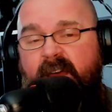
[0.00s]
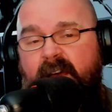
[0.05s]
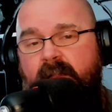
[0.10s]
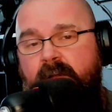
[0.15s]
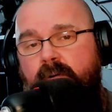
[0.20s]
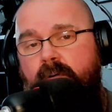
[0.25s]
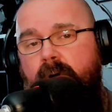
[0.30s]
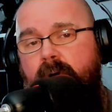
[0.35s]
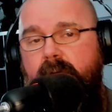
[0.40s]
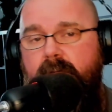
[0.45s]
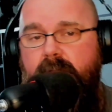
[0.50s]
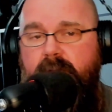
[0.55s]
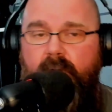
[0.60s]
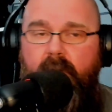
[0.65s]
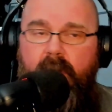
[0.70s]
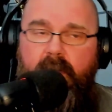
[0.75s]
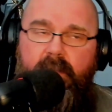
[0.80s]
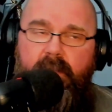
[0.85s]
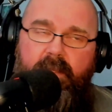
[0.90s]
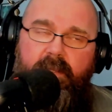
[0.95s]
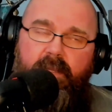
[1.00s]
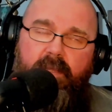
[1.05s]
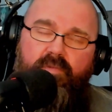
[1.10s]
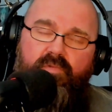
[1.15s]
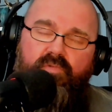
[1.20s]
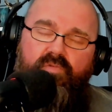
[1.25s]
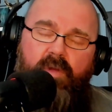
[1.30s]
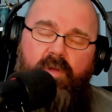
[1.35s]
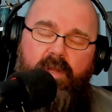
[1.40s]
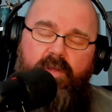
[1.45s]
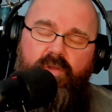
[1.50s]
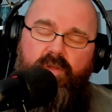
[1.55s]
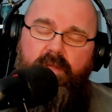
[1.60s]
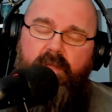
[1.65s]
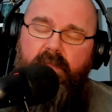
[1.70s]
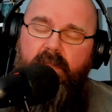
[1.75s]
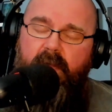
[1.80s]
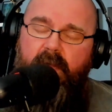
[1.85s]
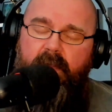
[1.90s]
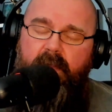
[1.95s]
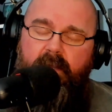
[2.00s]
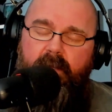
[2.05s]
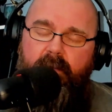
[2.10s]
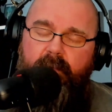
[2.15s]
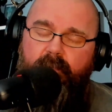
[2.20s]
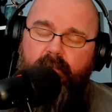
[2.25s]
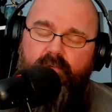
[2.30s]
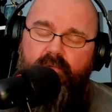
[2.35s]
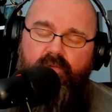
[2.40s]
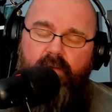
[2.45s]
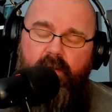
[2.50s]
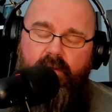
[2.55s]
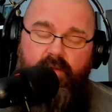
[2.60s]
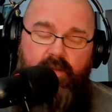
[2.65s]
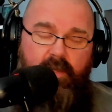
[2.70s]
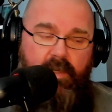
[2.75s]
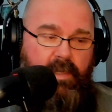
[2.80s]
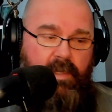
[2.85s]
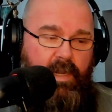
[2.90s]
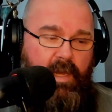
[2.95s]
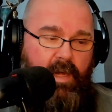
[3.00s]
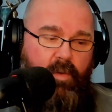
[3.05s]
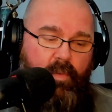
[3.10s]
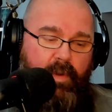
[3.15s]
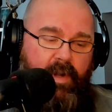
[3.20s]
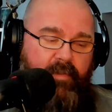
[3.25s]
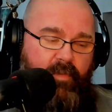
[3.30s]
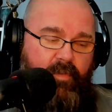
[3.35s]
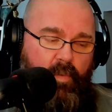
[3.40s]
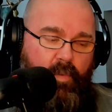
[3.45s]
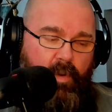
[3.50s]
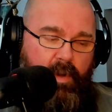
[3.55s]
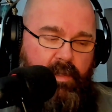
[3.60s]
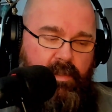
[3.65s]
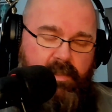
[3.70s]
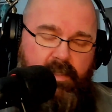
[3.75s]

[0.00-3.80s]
it was, right? They had to drudge the lake or drudge the canal, whatever it was.